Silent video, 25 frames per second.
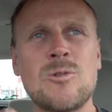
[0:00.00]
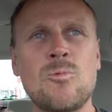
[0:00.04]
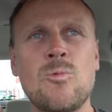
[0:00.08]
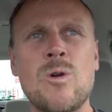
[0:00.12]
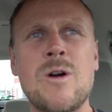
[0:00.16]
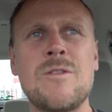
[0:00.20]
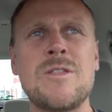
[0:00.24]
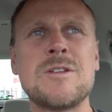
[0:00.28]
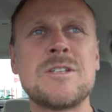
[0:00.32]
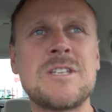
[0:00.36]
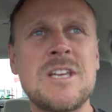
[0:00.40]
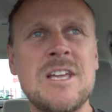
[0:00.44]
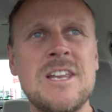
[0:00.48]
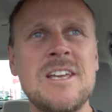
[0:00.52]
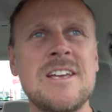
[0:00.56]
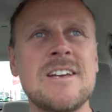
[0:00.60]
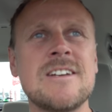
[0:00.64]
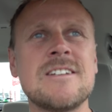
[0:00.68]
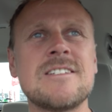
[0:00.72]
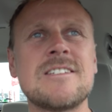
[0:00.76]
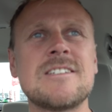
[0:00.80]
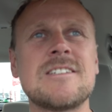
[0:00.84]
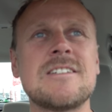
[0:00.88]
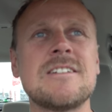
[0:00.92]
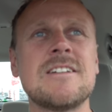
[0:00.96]
the weather's
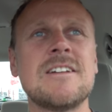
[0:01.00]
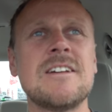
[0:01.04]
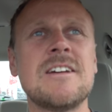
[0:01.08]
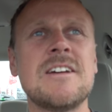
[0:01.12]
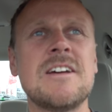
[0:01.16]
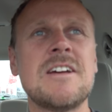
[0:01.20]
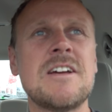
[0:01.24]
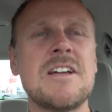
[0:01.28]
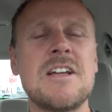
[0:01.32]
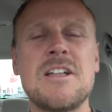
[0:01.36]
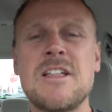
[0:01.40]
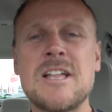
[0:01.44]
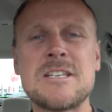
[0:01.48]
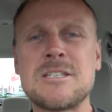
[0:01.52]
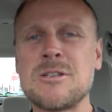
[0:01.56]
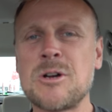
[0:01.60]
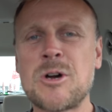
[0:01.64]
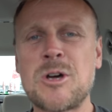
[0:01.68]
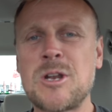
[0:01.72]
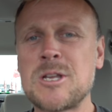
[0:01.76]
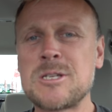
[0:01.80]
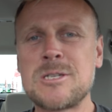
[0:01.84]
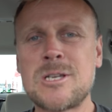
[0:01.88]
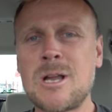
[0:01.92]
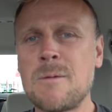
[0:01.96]
hideous. That's not
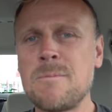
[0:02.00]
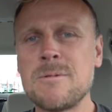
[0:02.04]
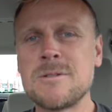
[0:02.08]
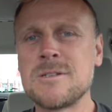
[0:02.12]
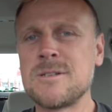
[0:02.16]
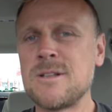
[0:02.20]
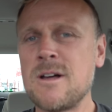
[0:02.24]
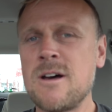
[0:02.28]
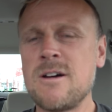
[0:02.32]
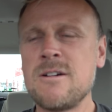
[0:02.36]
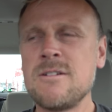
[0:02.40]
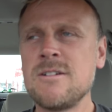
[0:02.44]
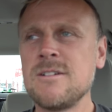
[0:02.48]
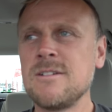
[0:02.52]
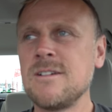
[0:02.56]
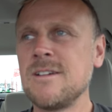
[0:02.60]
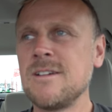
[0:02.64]
going to stop us though,